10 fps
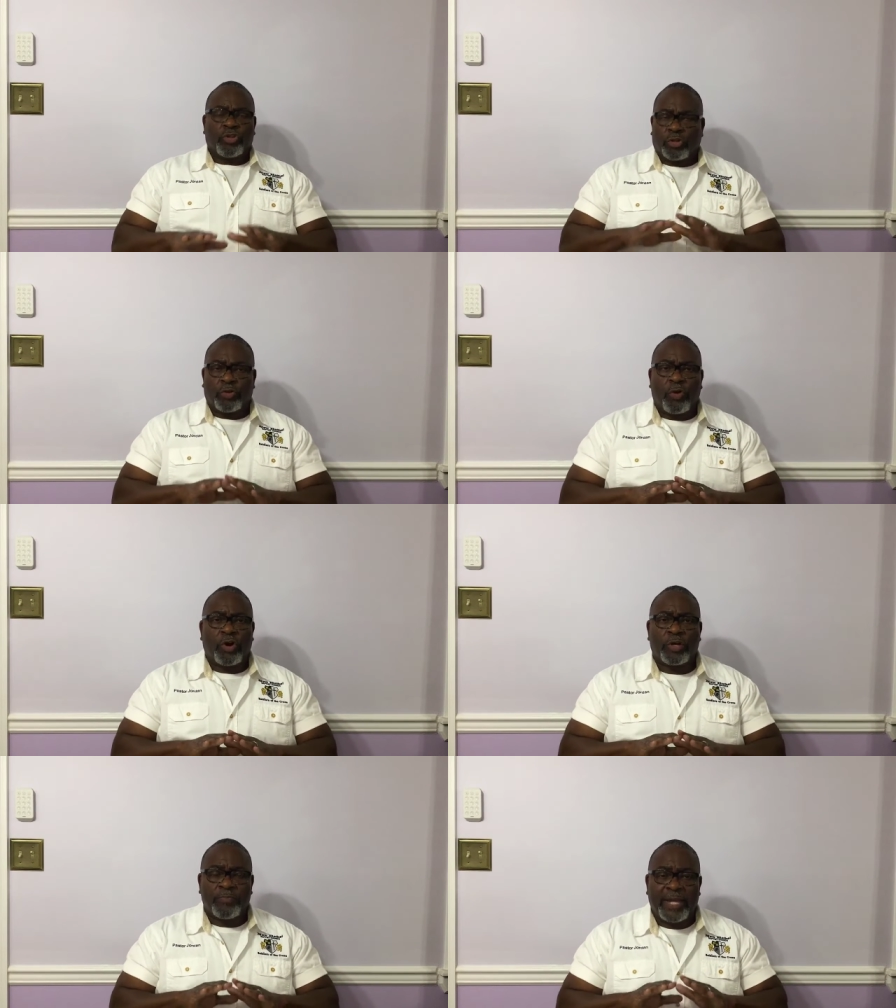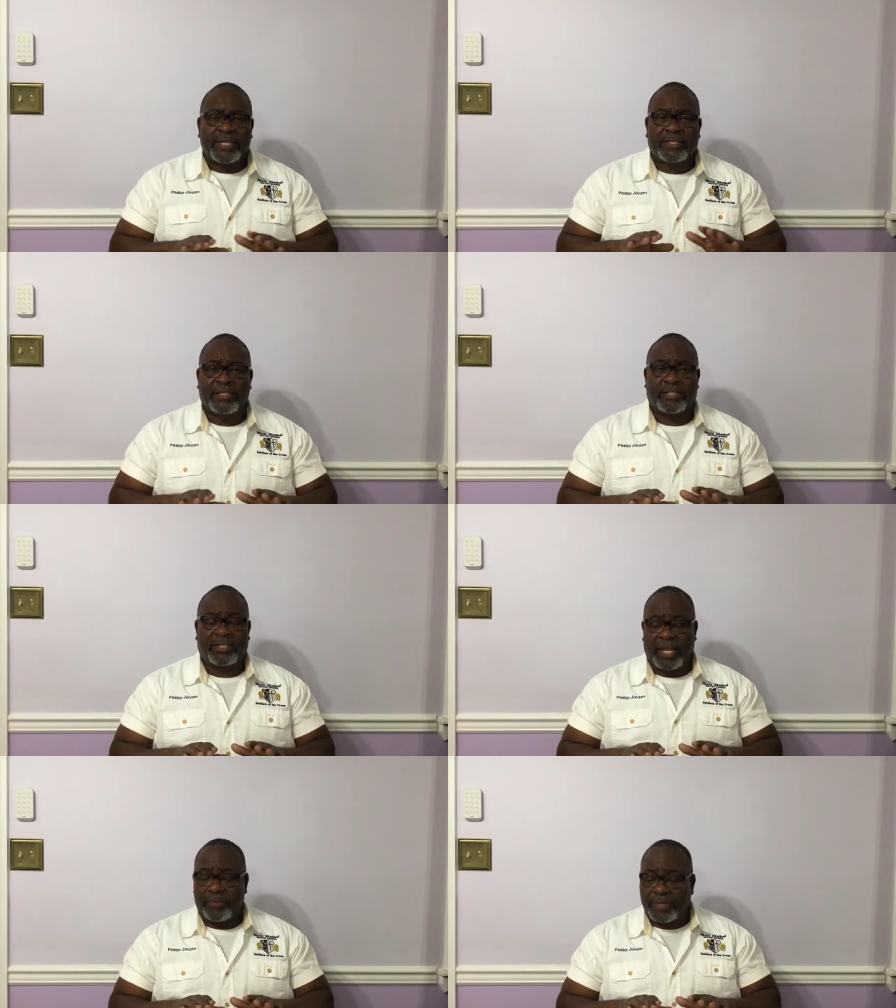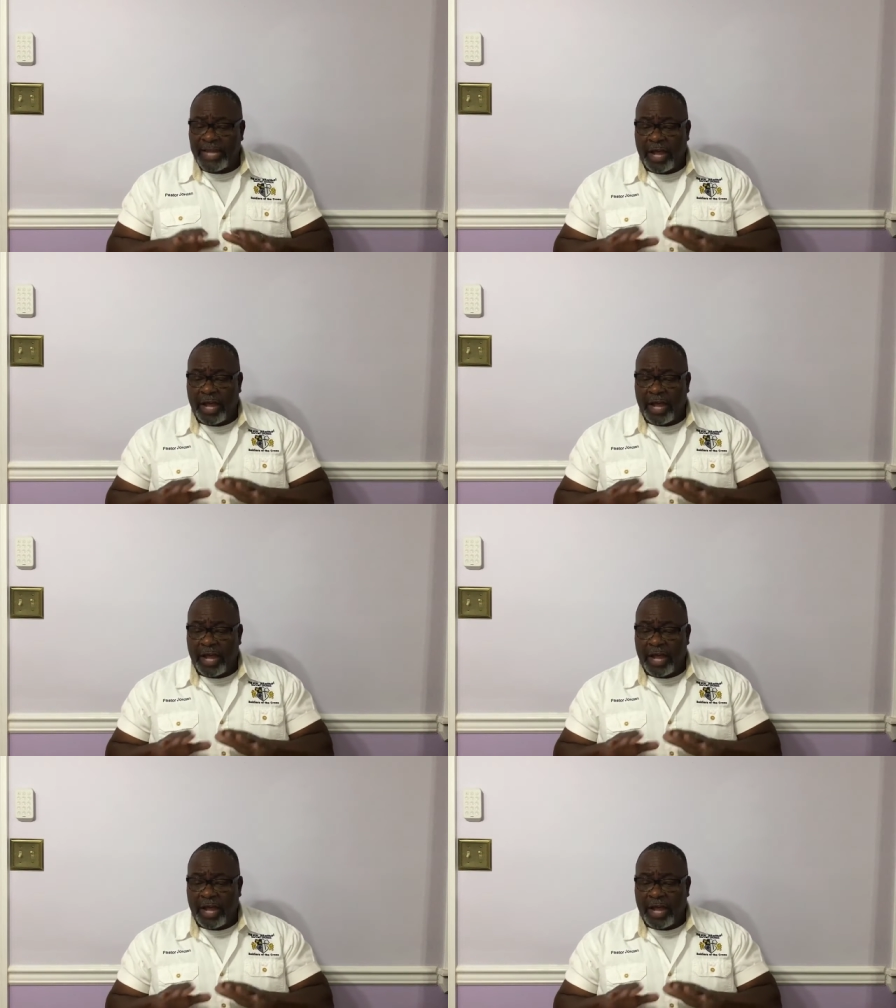the Lord makes this statement.